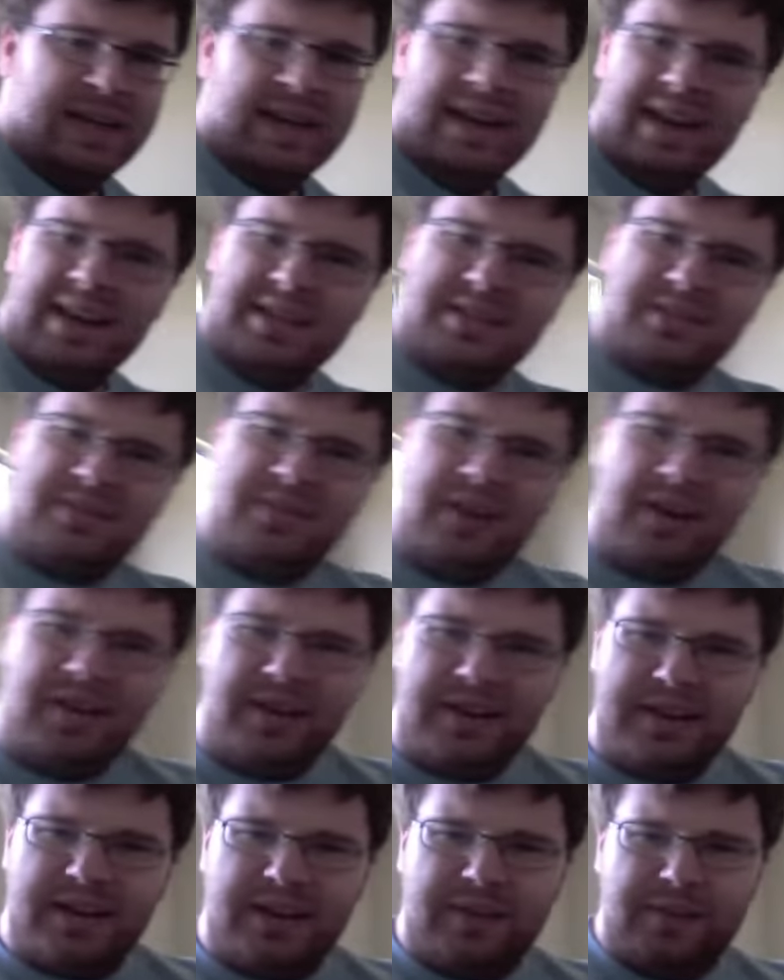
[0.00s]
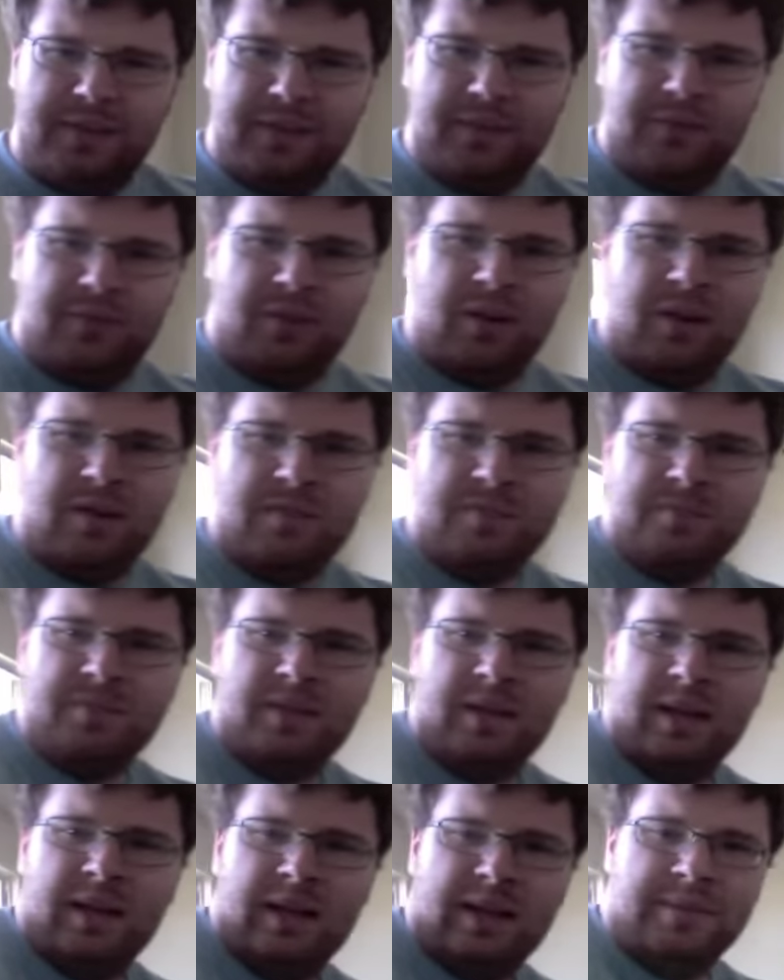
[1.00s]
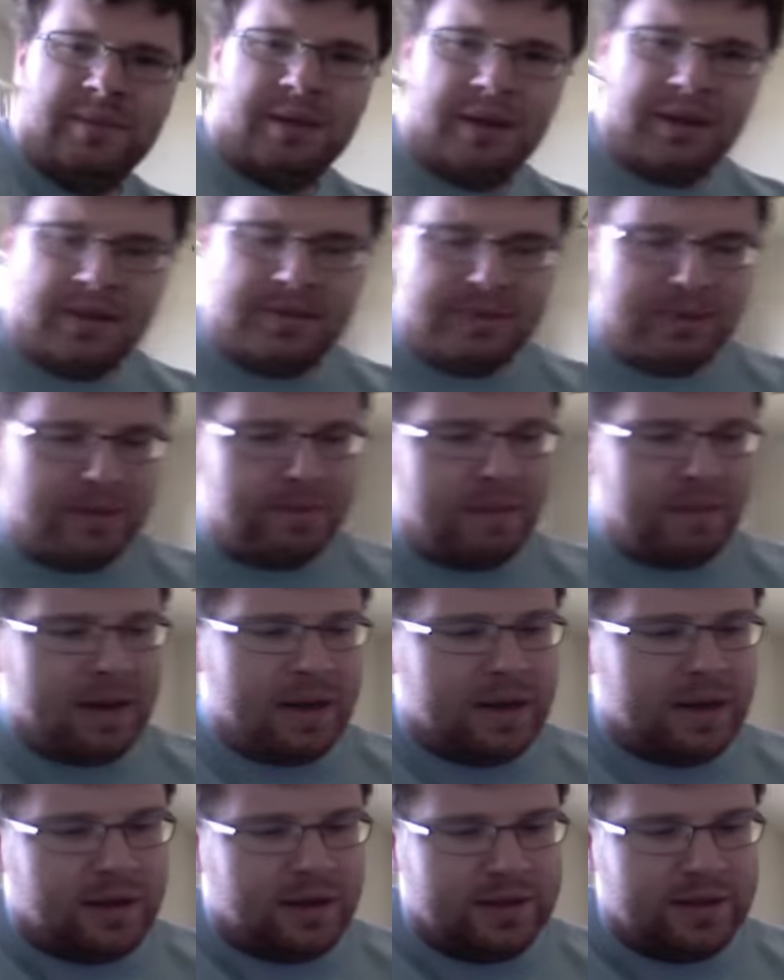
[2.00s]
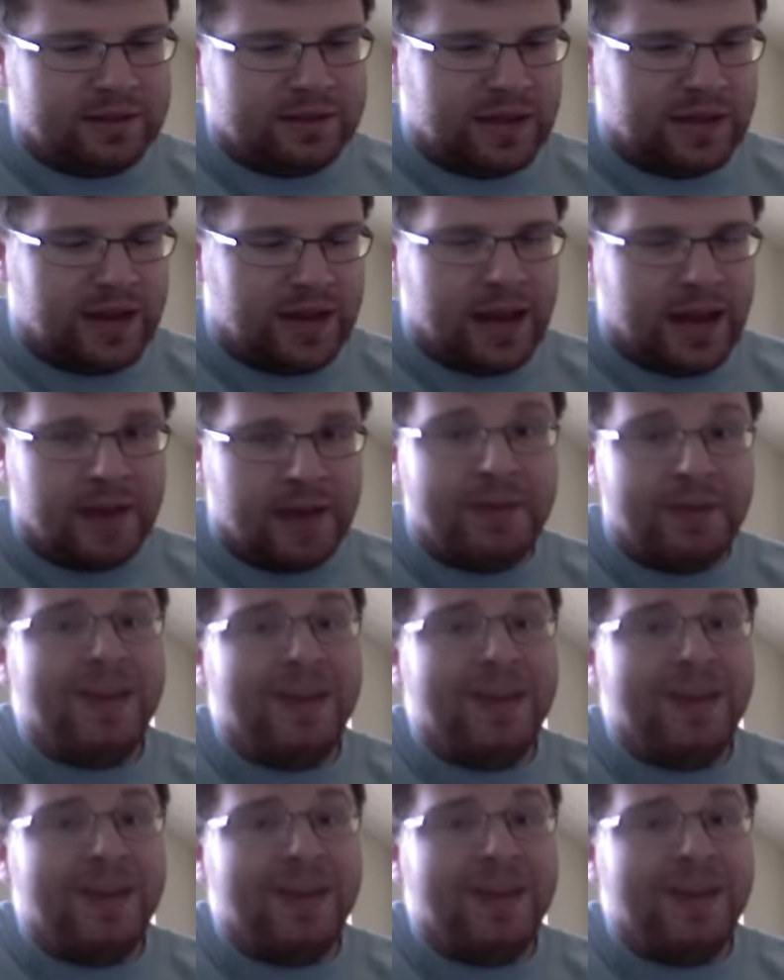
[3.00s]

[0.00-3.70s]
It's very different from the mini cons that I have.